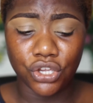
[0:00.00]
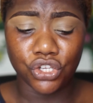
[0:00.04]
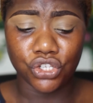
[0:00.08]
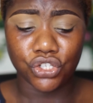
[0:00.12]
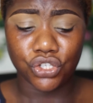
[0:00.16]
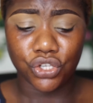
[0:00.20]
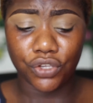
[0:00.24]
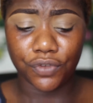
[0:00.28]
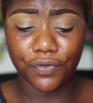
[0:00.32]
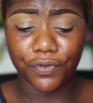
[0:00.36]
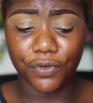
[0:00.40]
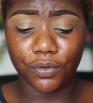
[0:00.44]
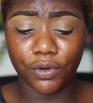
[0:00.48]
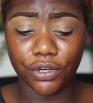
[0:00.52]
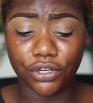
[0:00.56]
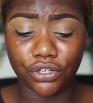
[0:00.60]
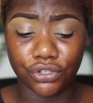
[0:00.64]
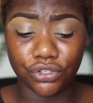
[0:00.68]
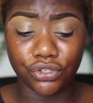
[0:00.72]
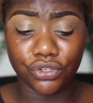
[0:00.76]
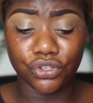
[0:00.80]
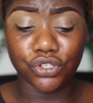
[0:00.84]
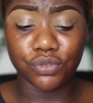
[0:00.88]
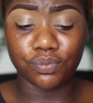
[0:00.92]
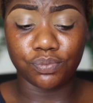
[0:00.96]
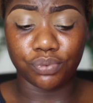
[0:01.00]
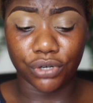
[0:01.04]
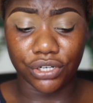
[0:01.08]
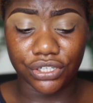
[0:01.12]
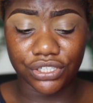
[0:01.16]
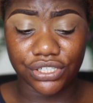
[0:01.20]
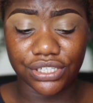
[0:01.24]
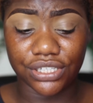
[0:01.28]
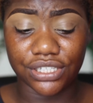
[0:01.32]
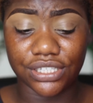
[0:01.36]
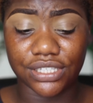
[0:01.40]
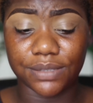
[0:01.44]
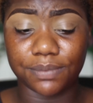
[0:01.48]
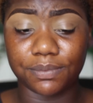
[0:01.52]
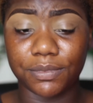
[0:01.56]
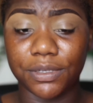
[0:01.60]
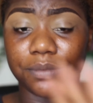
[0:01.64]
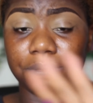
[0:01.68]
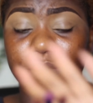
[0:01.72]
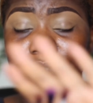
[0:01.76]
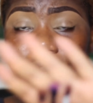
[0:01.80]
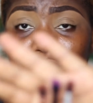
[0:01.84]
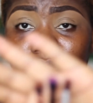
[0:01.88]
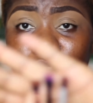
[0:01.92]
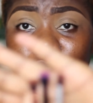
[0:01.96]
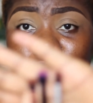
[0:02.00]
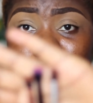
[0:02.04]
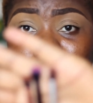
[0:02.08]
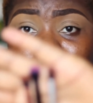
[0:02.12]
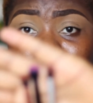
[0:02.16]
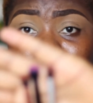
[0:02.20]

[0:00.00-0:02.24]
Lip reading: So if you want to use brushes, maybe you should